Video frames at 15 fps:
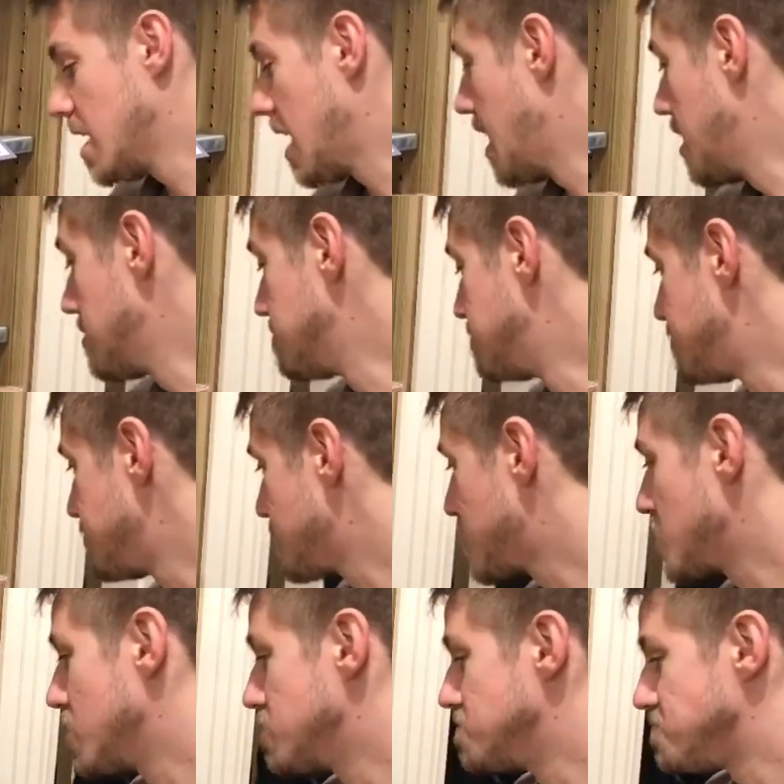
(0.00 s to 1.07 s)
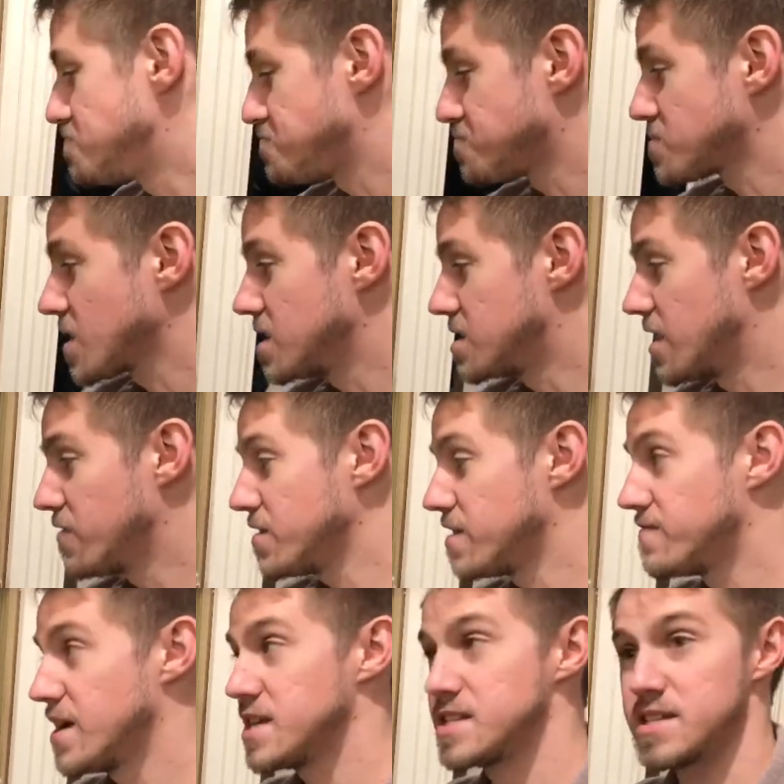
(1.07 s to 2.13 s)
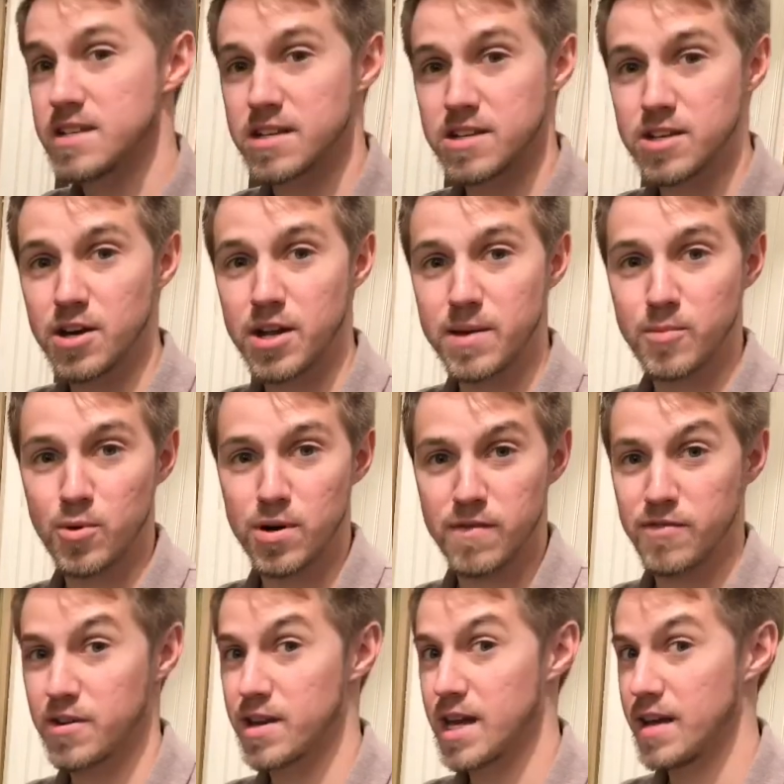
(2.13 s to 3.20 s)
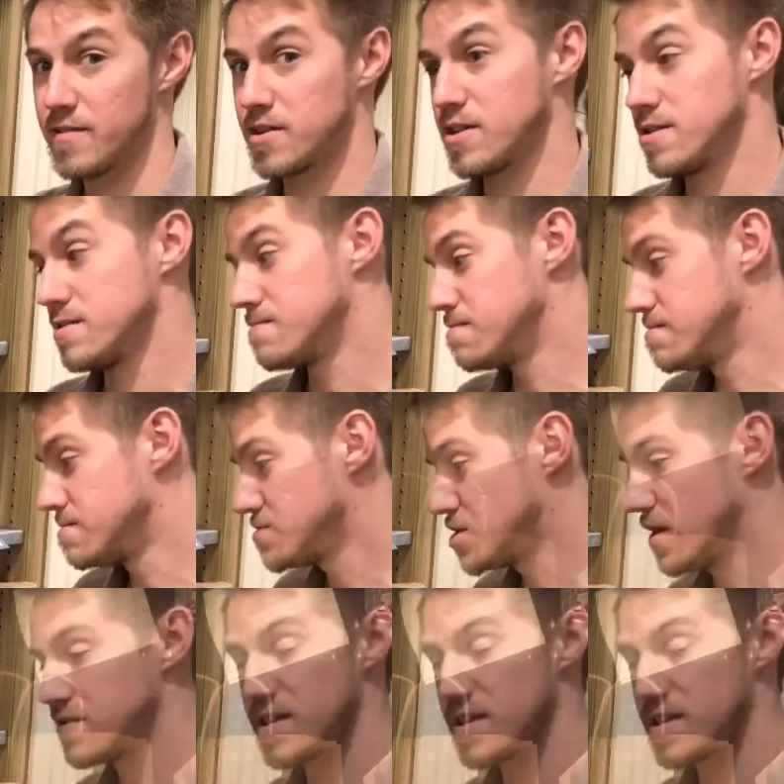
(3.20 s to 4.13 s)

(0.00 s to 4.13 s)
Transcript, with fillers: Um, so definitely invest in a good cutting board if you're gonna have a good chef.